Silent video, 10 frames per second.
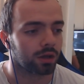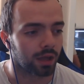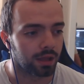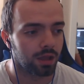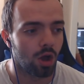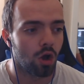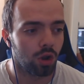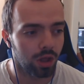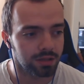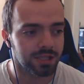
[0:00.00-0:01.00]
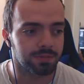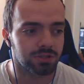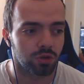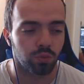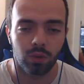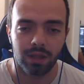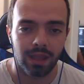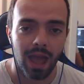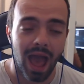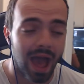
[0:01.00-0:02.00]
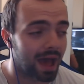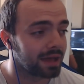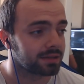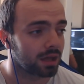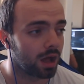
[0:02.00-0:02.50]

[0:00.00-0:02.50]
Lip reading: Okay, last episode we had